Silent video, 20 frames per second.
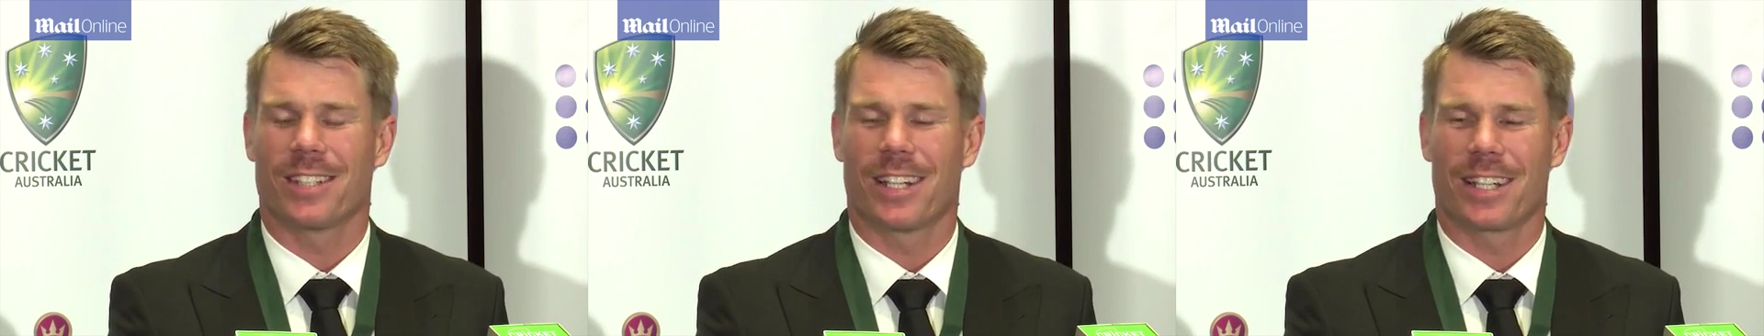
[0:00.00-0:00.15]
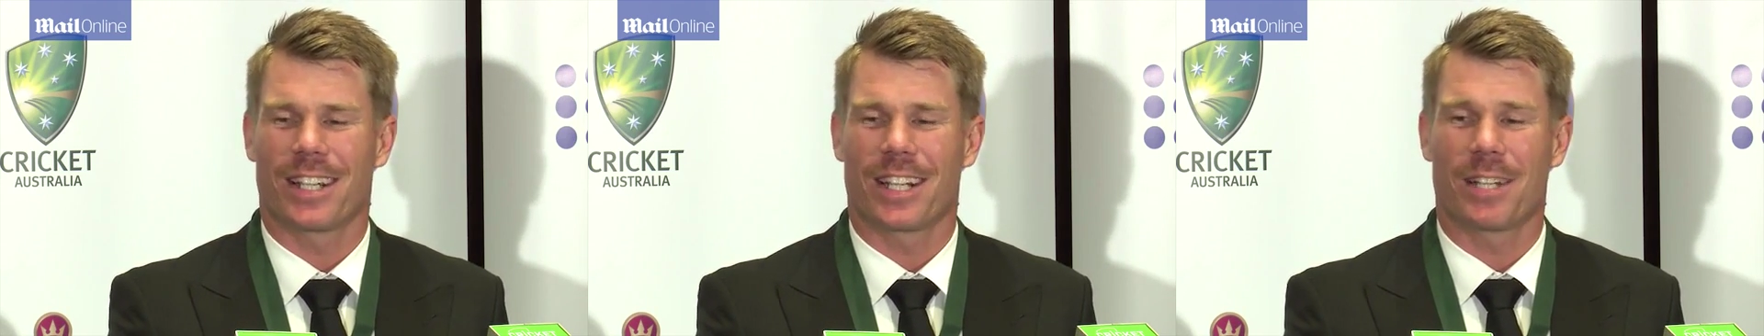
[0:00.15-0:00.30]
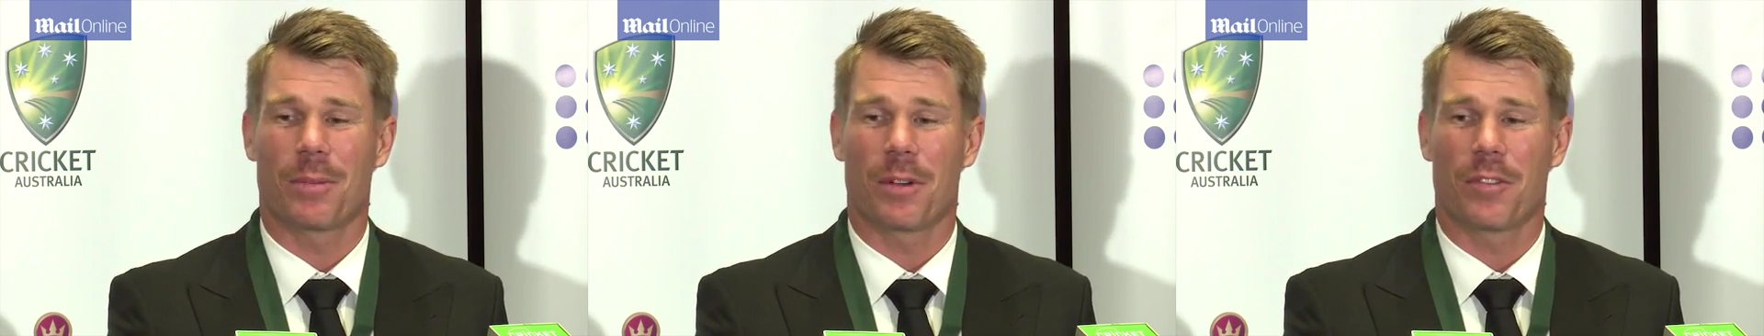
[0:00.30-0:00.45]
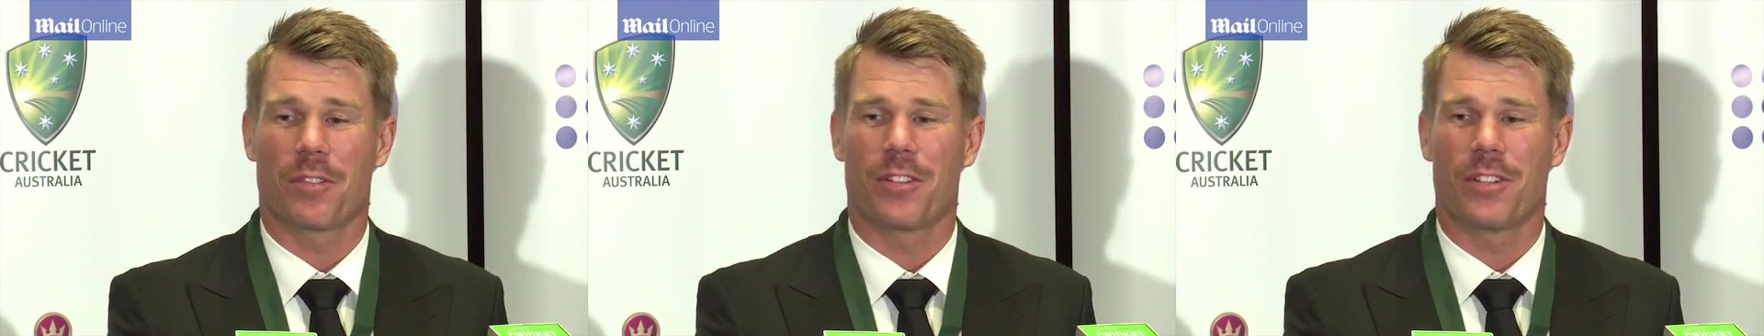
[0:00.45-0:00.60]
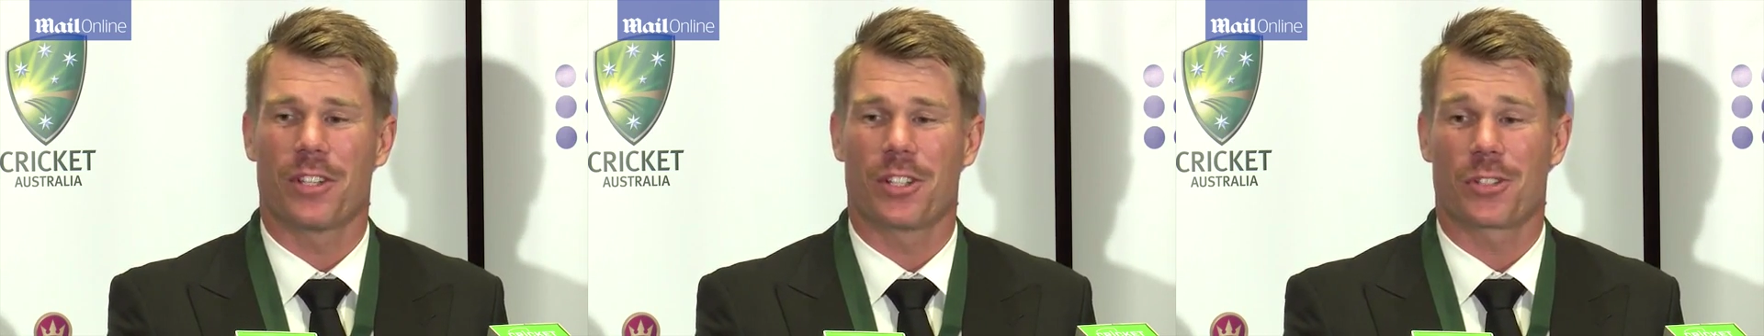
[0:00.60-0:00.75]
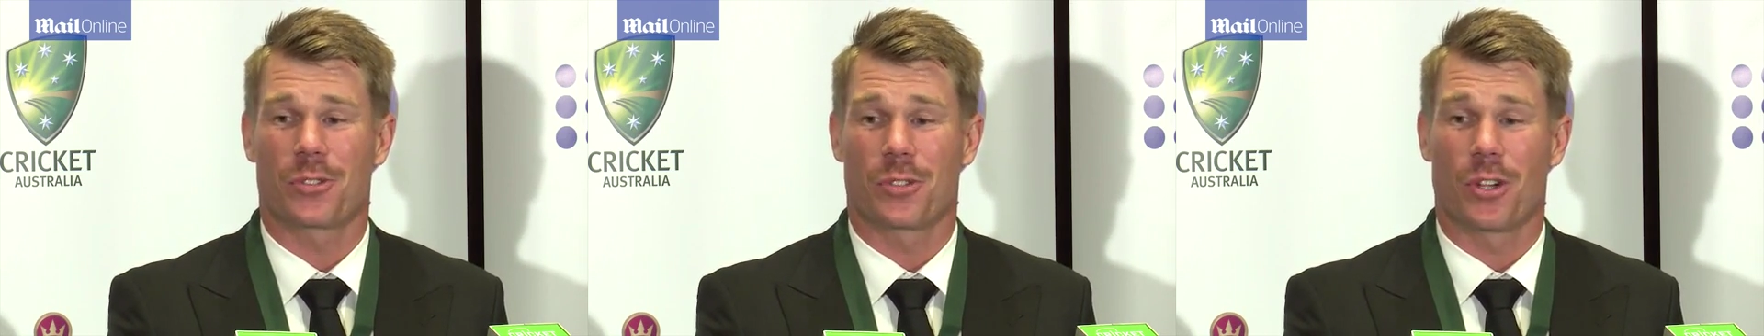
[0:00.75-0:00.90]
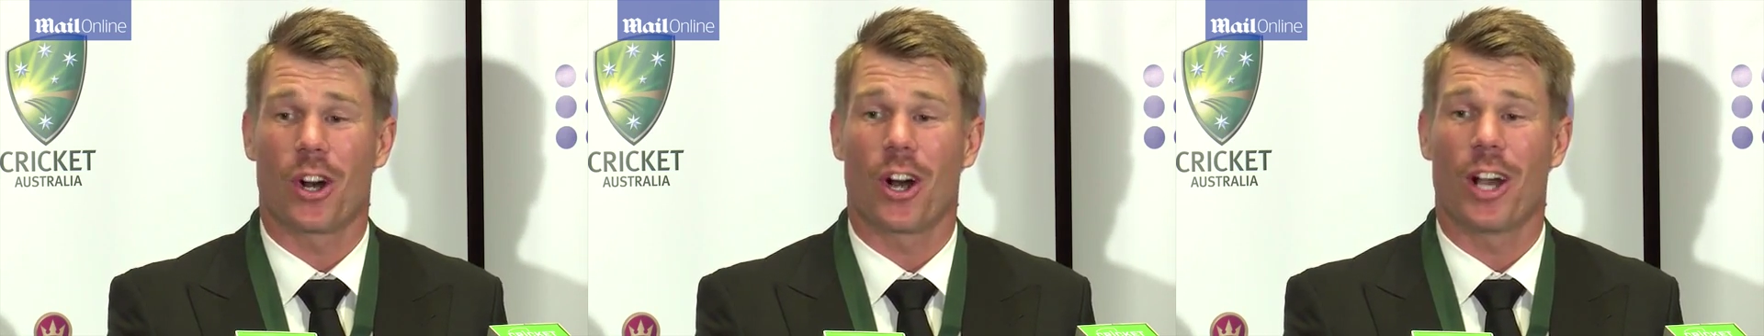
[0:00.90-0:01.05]
and getting my
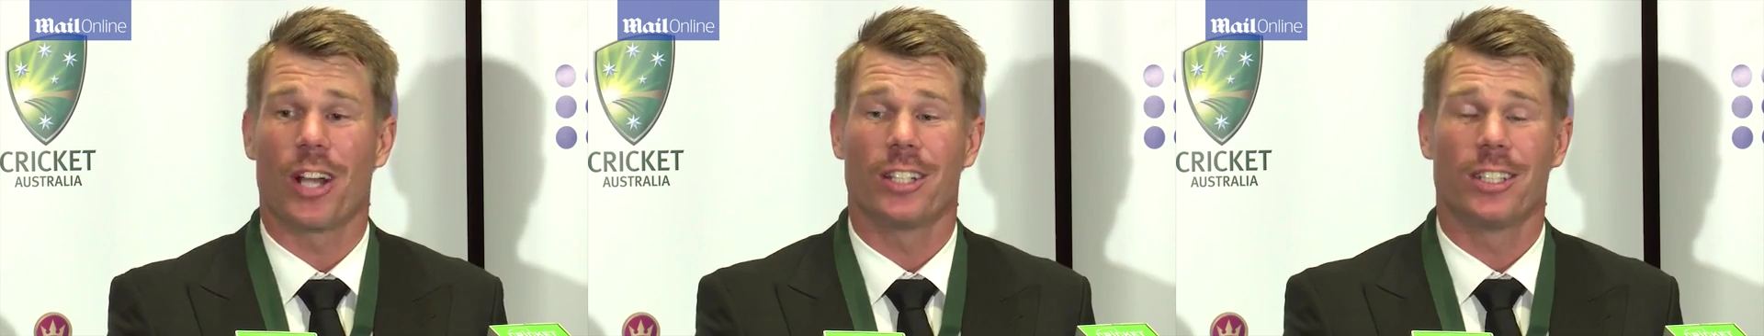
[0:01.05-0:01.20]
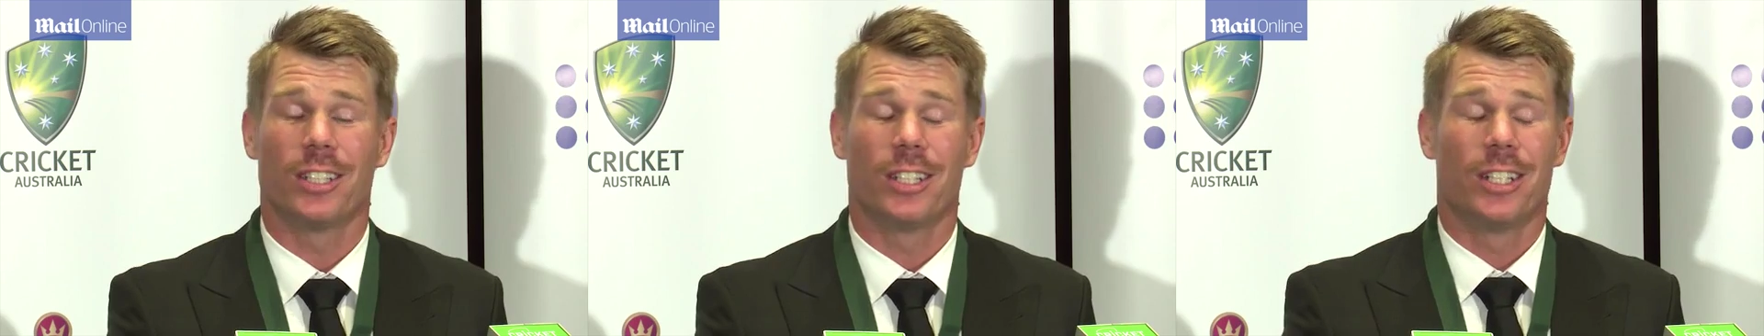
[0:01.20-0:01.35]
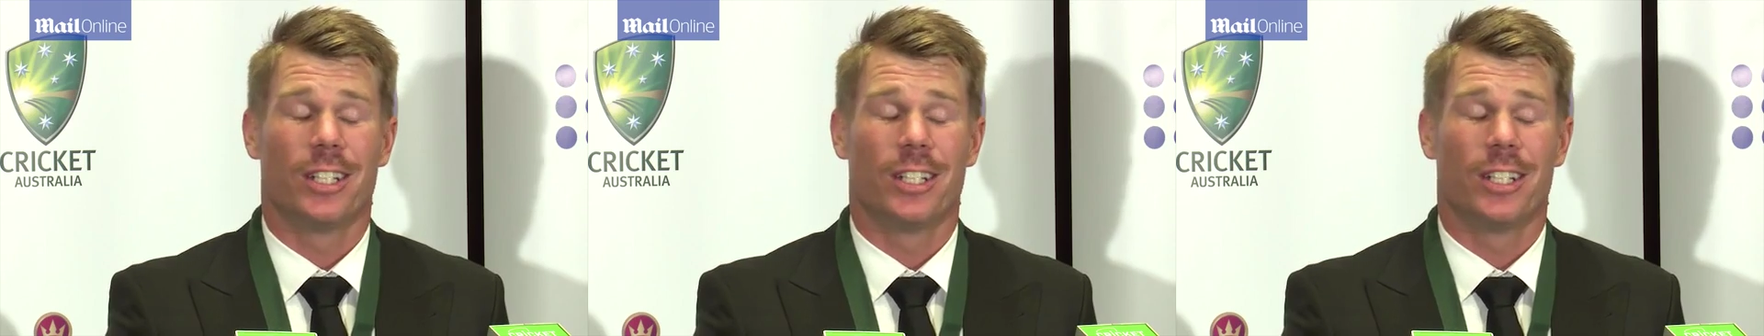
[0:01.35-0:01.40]
fitness right